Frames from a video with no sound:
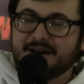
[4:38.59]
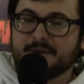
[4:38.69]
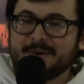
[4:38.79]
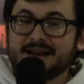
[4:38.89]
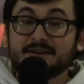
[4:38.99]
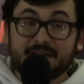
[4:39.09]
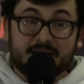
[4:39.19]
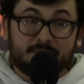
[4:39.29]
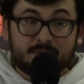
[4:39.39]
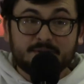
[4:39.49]
On the back of
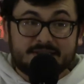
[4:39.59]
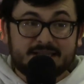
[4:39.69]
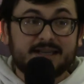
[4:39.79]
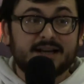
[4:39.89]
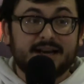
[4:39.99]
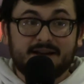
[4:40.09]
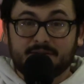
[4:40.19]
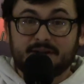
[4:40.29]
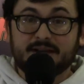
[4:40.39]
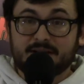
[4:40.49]
every receipt I
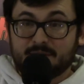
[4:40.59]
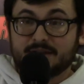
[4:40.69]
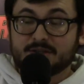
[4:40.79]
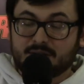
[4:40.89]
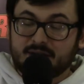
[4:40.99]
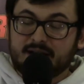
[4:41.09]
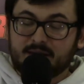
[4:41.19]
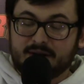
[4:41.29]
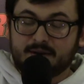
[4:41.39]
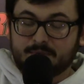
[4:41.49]
ever get in a restaurant,
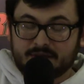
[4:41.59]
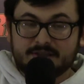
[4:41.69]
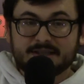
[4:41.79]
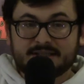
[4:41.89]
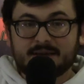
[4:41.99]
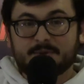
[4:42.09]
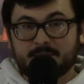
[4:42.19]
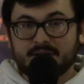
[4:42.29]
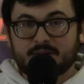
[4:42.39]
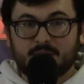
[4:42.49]
I write, "Please
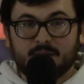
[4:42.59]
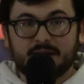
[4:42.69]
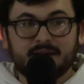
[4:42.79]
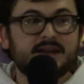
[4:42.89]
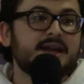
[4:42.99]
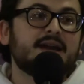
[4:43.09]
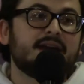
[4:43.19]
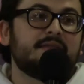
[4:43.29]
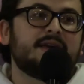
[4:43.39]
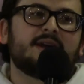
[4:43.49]
accept Bitcoin,"
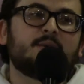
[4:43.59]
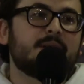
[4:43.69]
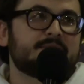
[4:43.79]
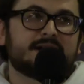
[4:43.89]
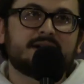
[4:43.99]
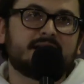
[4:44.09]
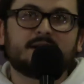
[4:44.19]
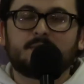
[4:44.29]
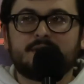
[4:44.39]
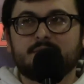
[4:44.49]
and then a website
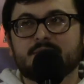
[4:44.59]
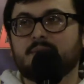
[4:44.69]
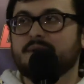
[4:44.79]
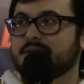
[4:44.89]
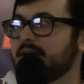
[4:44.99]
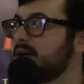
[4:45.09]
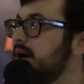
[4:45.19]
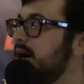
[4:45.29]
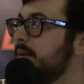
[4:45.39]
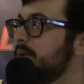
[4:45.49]
like
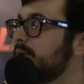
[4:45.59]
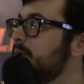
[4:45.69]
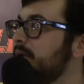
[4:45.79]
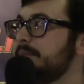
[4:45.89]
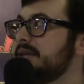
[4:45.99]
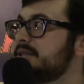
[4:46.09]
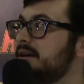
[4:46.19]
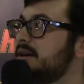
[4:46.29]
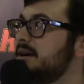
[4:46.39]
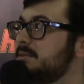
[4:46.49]
weusecoins.com or
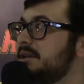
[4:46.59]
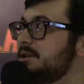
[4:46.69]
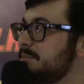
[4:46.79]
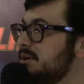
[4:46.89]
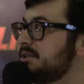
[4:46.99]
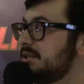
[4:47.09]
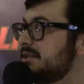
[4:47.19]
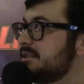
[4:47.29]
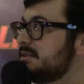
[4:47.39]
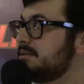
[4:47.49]

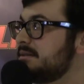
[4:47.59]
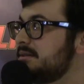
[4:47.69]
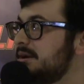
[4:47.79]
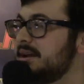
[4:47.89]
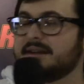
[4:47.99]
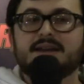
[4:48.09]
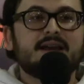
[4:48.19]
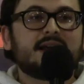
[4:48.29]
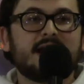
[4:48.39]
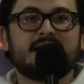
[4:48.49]
coinbase.com/merchants,
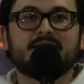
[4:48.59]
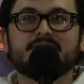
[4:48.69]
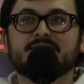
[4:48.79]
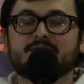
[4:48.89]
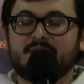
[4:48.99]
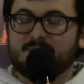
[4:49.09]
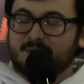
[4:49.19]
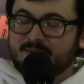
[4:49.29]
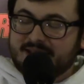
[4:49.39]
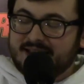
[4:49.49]
right? And so I
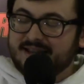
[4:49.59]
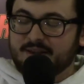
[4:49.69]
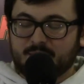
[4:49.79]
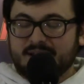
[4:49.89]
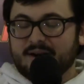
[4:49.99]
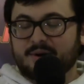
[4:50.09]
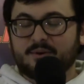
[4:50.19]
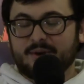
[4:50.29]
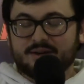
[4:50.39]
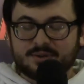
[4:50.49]
wrote that, and the Red
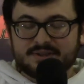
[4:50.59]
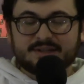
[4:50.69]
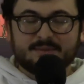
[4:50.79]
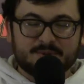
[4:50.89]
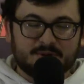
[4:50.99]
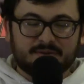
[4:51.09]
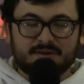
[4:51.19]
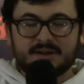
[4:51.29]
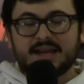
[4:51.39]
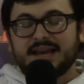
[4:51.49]
Arrow waitress comes
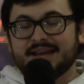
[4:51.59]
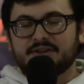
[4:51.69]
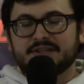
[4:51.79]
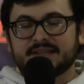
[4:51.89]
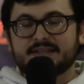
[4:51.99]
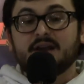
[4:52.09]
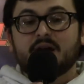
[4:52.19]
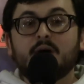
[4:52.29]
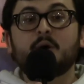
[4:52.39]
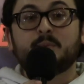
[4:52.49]
over, and she
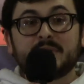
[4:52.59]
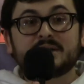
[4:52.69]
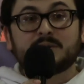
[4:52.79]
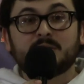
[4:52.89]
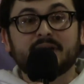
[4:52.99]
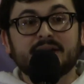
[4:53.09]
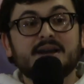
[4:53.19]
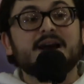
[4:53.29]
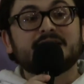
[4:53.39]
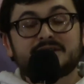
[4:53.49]
says, "Oh,
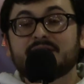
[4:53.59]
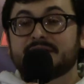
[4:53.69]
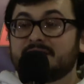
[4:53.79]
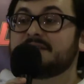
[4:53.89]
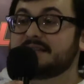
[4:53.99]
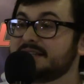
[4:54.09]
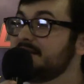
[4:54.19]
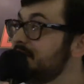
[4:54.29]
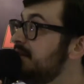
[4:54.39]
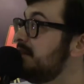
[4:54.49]
Bitcoin, I saw that on the
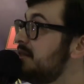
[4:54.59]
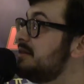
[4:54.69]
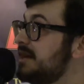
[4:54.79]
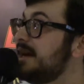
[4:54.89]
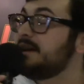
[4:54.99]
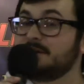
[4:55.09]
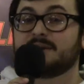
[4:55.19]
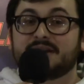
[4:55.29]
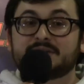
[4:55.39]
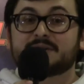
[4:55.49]
TV the other day. I know
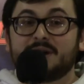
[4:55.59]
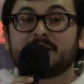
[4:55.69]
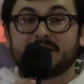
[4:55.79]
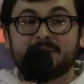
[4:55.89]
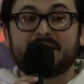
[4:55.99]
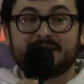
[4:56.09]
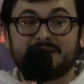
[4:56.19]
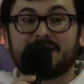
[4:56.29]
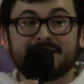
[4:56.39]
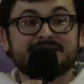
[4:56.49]
you guys are talking about it
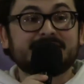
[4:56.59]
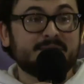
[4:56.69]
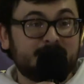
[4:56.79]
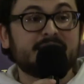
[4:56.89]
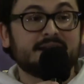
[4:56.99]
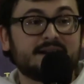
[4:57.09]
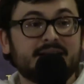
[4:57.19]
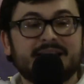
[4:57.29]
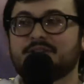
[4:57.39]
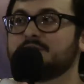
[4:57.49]
a lot. It's getting
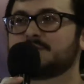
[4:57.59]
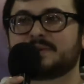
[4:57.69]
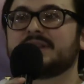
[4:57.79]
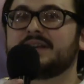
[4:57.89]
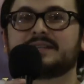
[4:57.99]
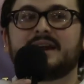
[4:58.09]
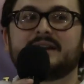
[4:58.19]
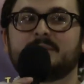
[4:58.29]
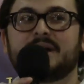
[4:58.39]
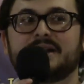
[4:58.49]
big." and she was really
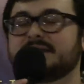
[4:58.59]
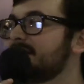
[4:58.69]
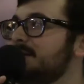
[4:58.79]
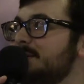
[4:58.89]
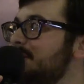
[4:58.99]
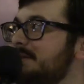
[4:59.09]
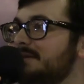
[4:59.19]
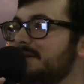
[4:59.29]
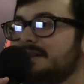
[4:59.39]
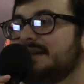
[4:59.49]
excited about it.
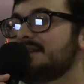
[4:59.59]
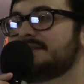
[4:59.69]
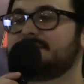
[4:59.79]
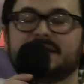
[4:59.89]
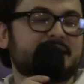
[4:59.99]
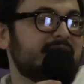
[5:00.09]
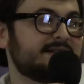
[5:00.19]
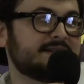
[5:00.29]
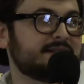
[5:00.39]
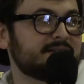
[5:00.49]
So that's
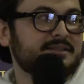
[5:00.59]
fantastic.